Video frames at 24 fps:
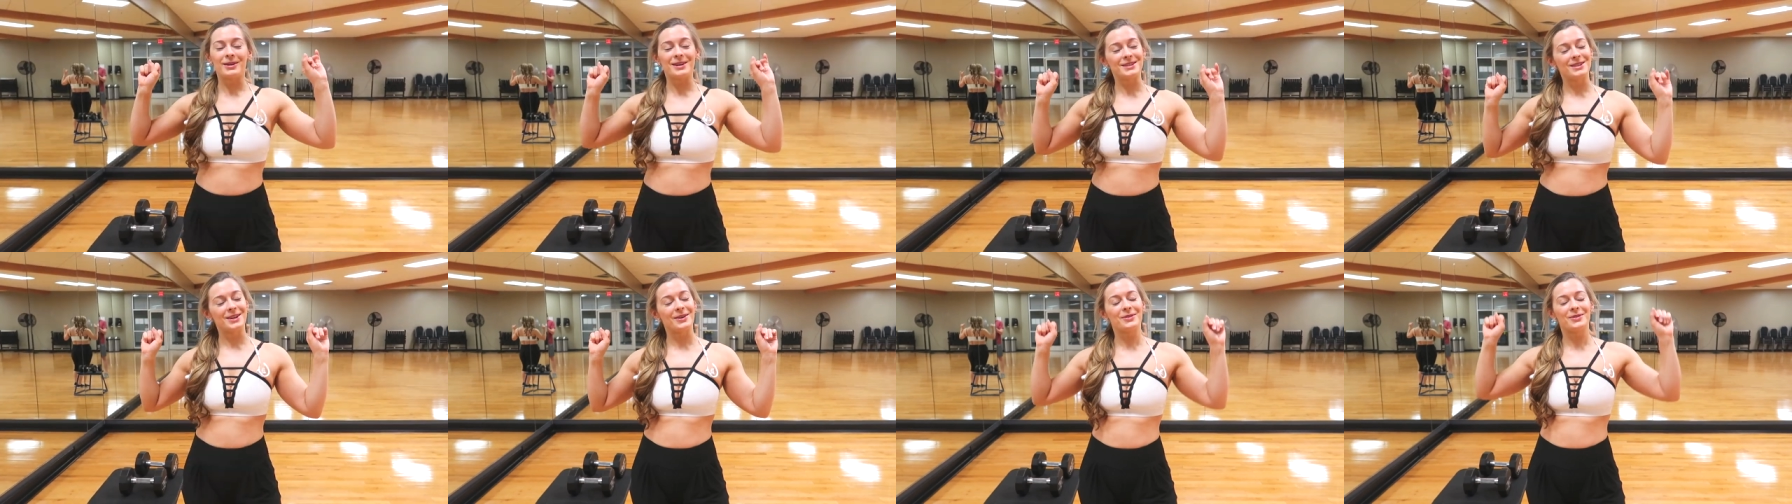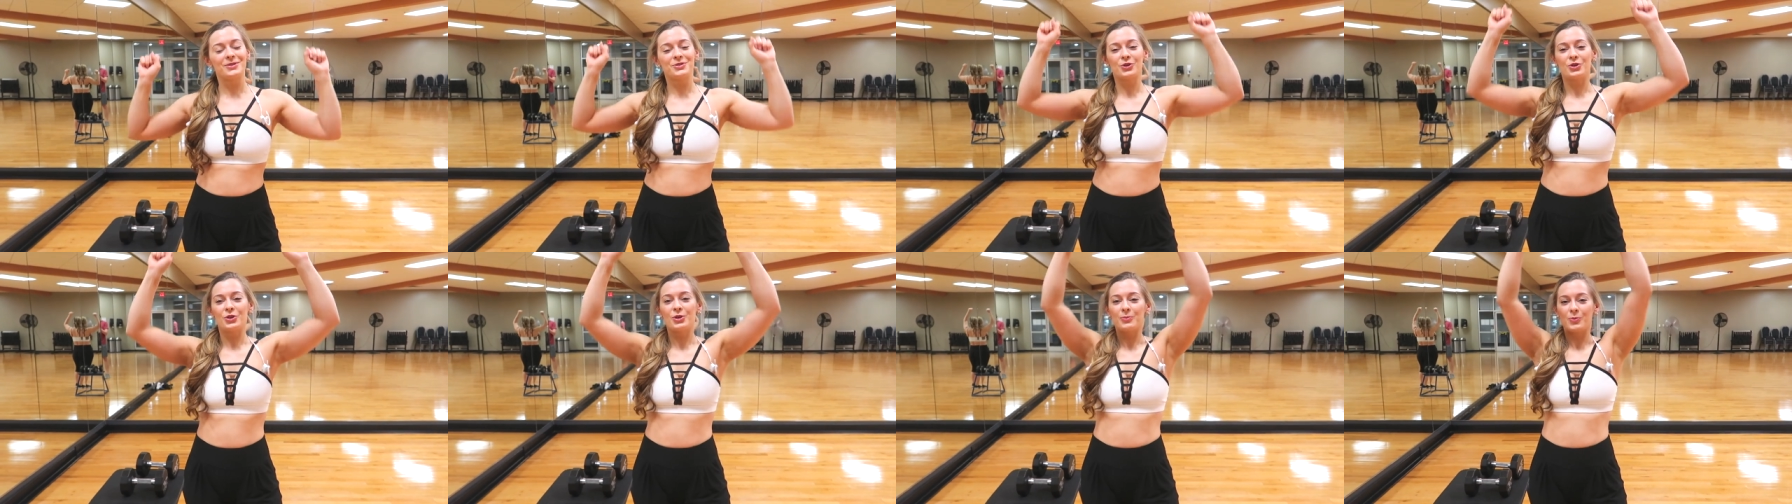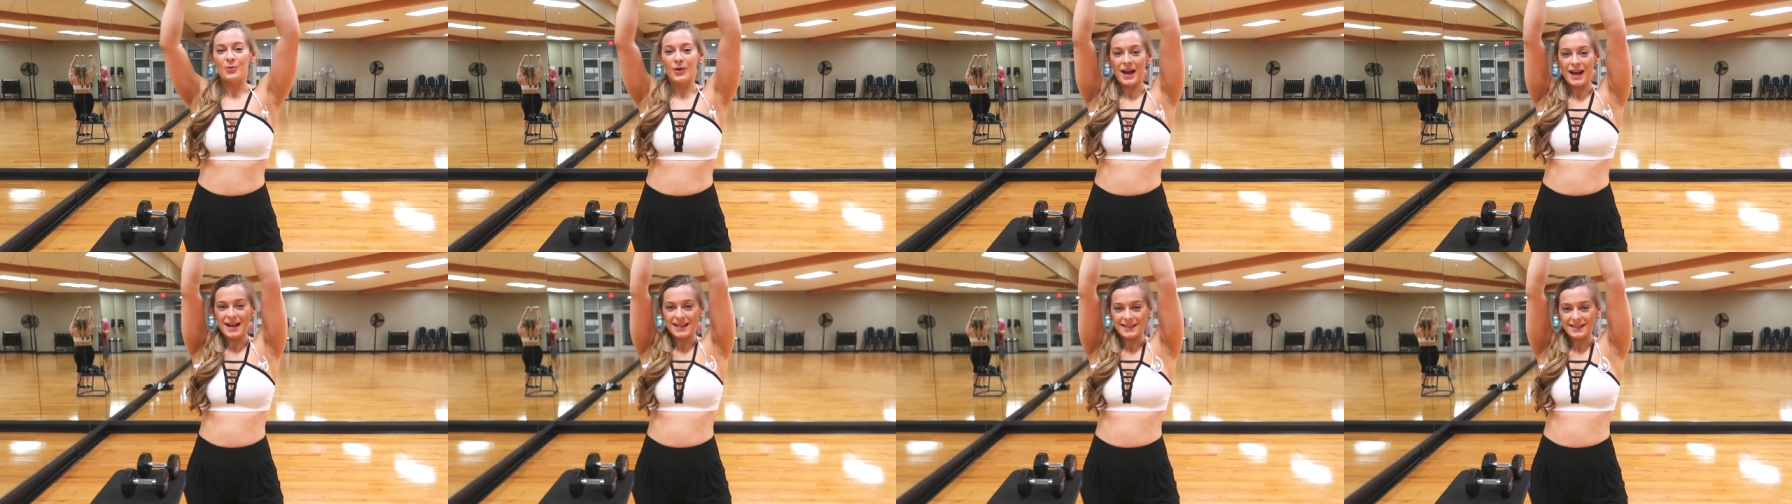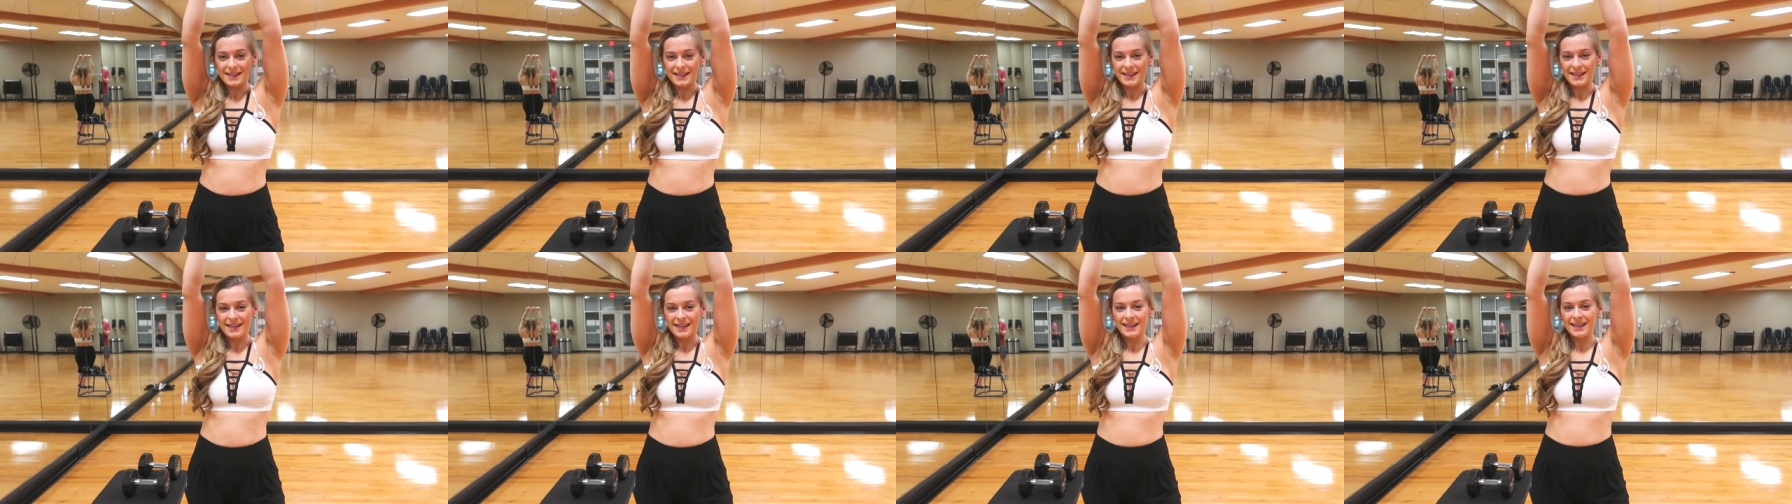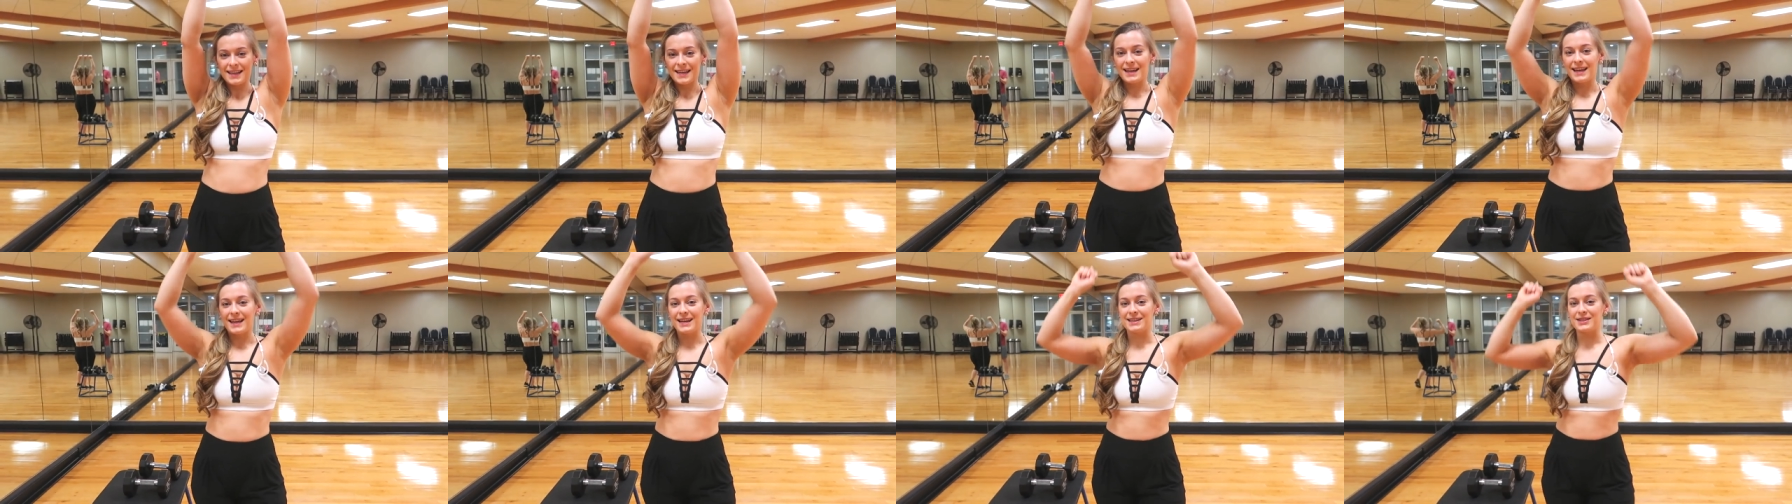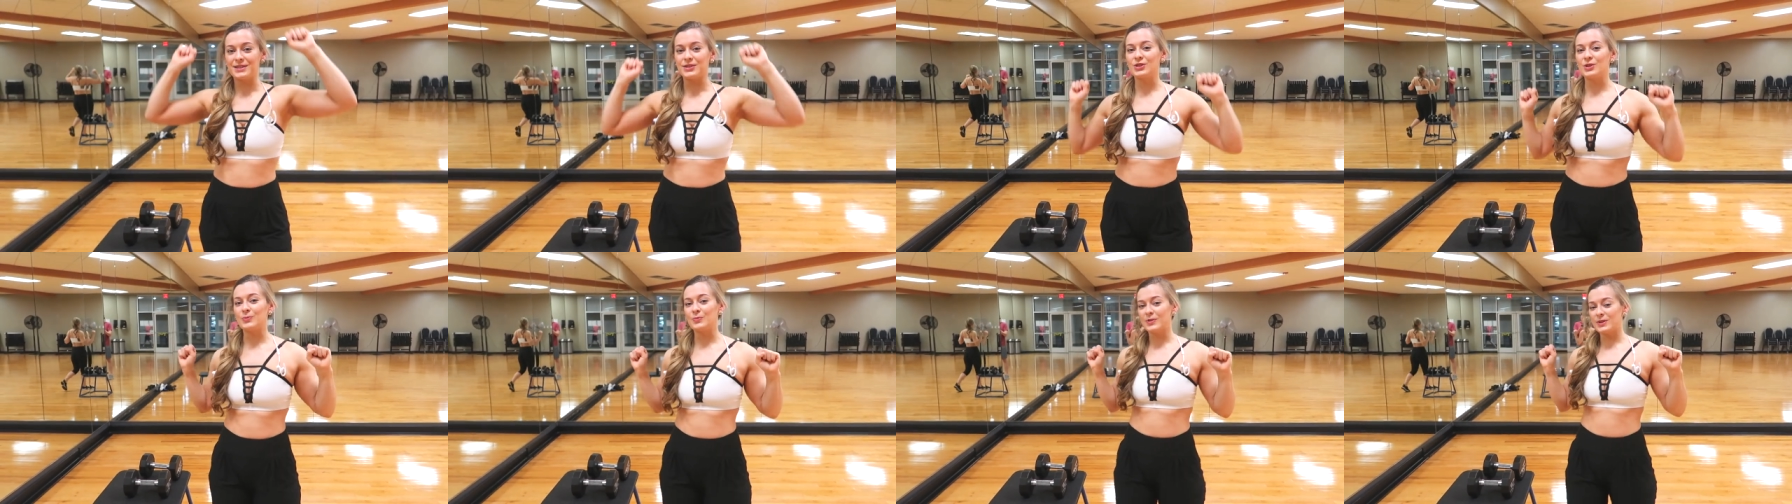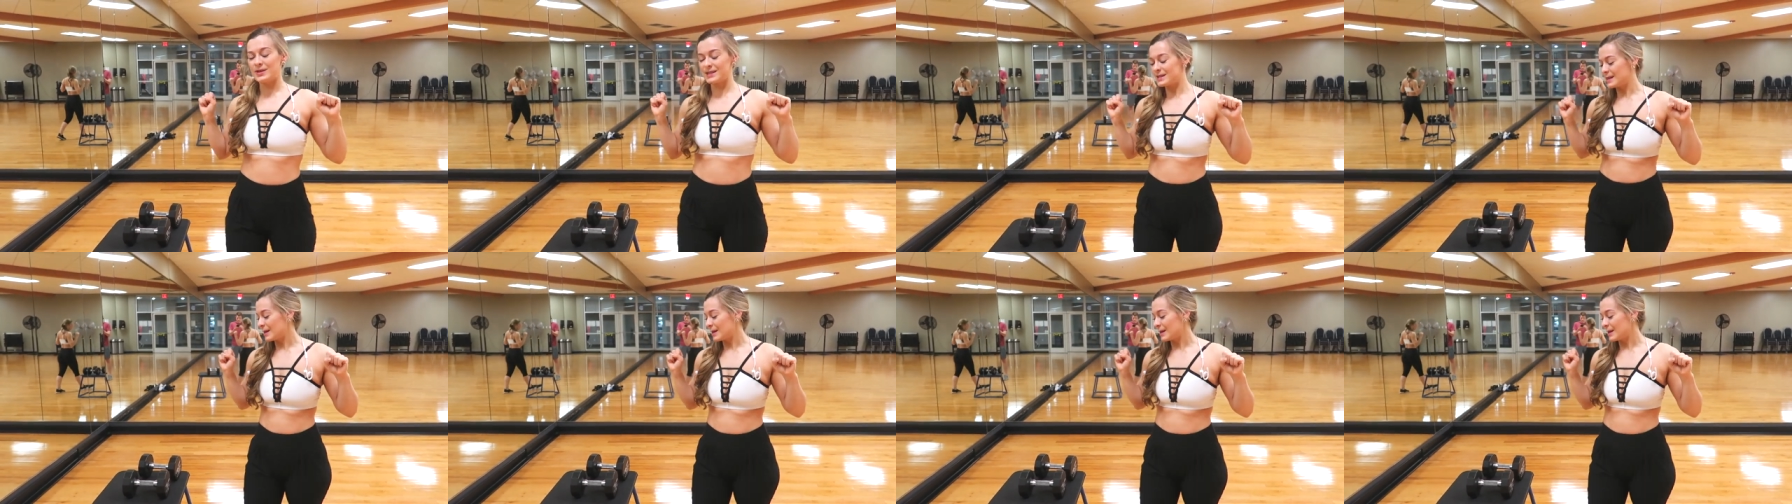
we're gonna start with shoulder press. It's super